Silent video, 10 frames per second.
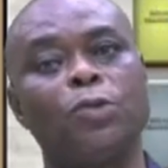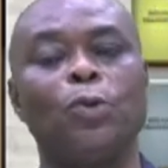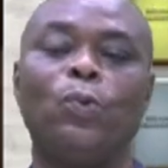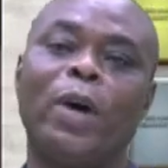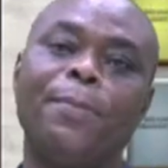
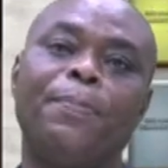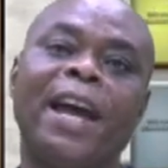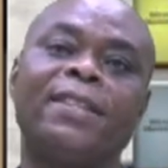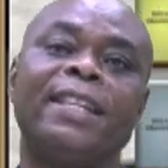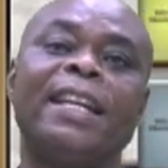So when
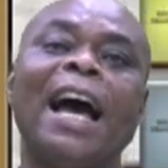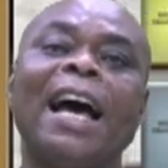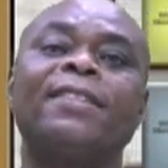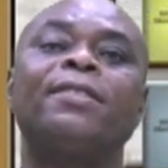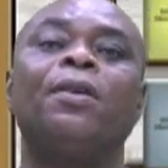person
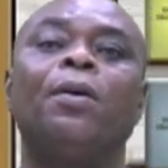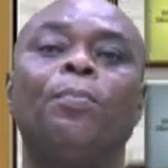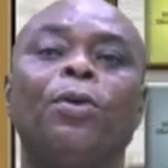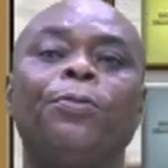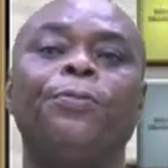has
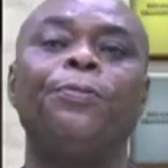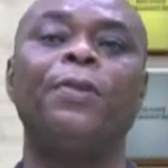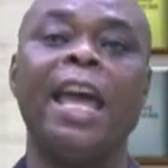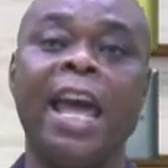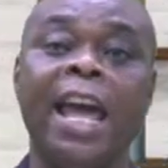both
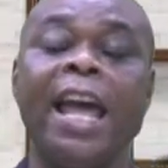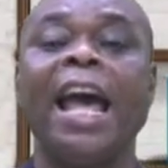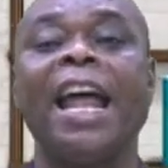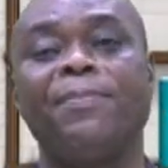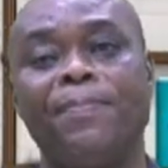A
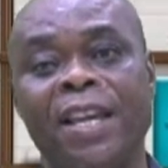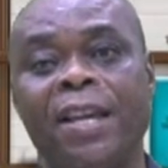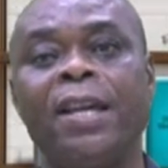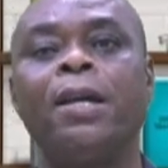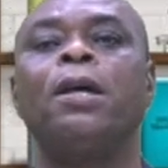and
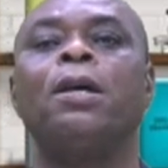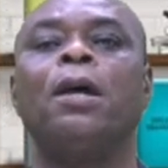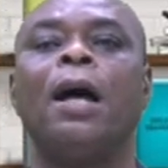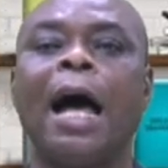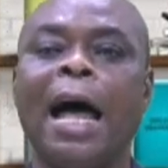B
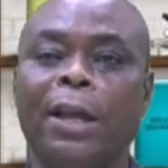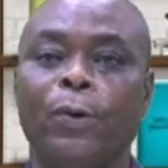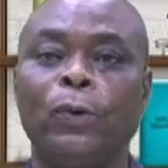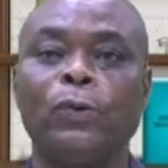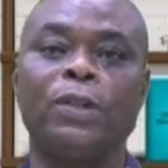
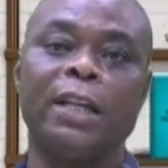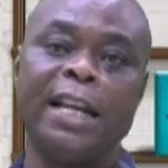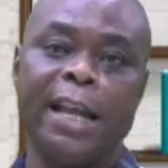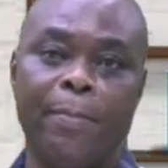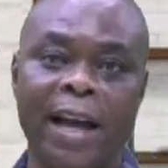alleles
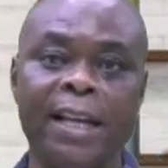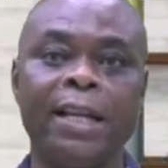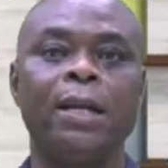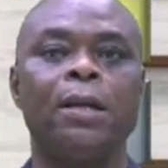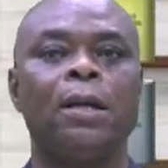in the body,